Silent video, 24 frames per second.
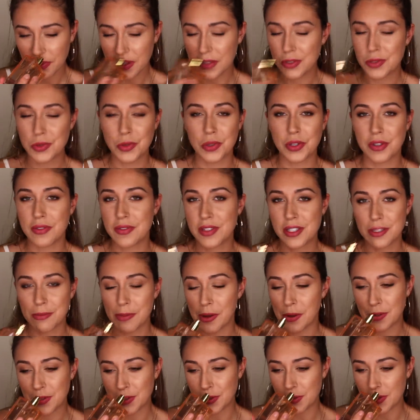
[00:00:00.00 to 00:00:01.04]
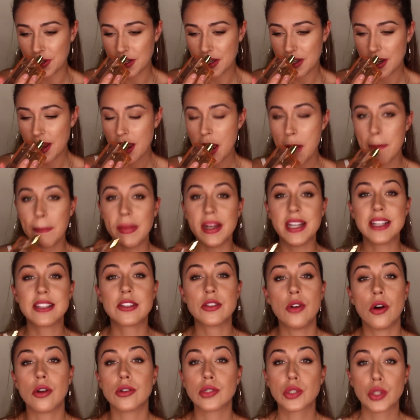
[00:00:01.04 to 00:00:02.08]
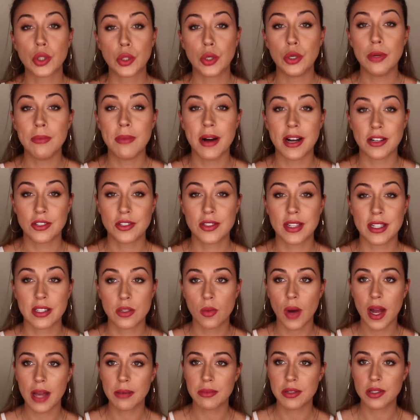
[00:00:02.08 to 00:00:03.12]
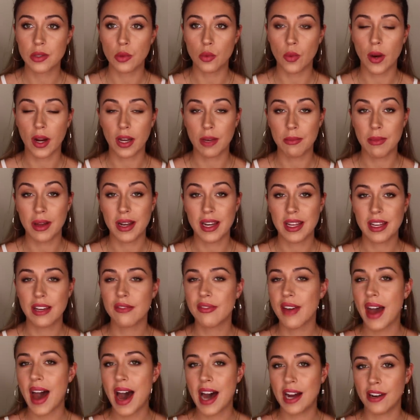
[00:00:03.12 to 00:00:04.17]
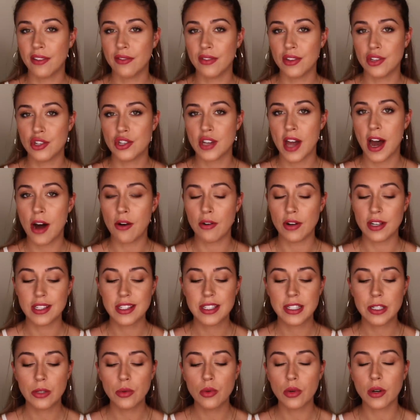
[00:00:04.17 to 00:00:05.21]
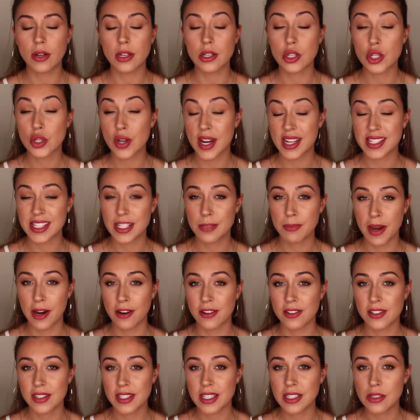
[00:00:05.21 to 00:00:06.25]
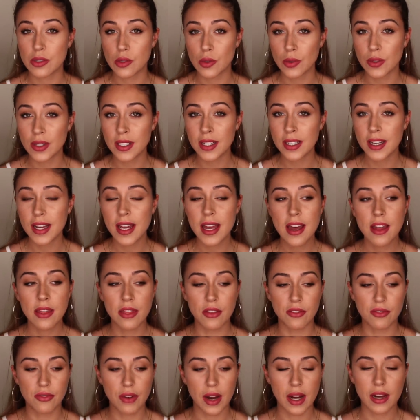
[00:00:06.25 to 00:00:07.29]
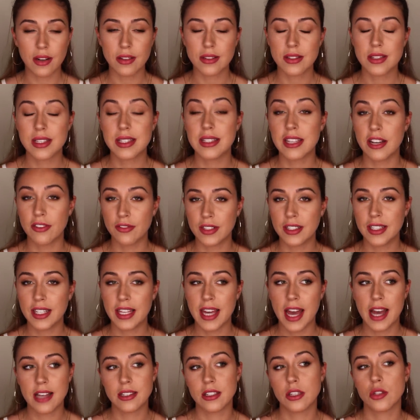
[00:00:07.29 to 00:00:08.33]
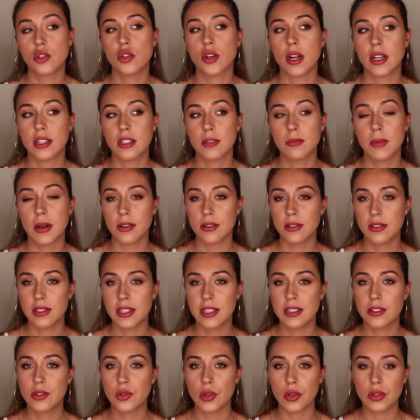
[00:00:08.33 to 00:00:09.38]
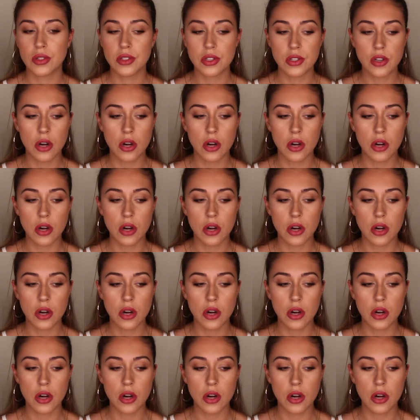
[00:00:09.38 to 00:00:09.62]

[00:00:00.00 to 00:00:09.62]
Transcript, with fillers: sort of smell to it, but it's not too much. That's why I'm still recommending it for out of the shower. It's still got a transparency to it. The fragrance definitely has a transparency. So it's